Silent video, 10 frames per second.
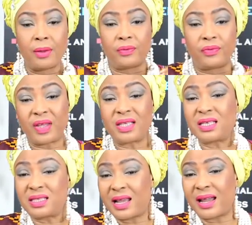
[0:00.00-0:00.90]
This
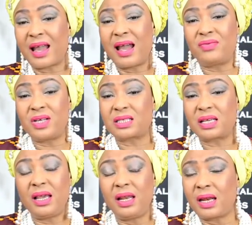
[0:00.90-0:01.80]
is like every
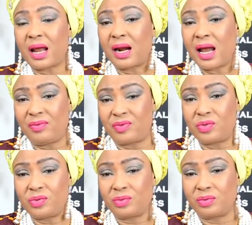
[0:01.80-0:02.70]
skill in our life
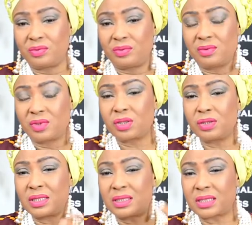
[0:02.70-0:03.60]
too. So
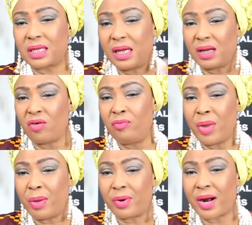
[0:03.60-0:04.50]
the skill of
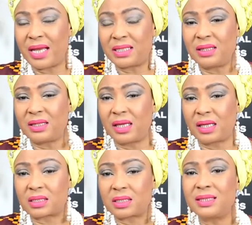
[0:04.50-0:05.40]
memorizing
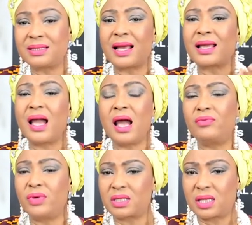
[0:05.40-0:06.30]
things is like
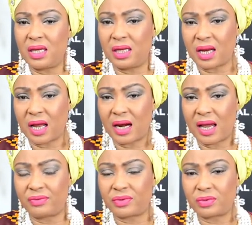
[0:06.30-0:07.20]
every skill in our
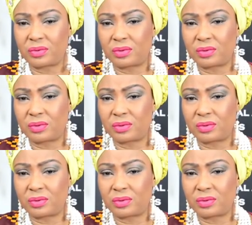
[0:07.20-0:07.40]
life too.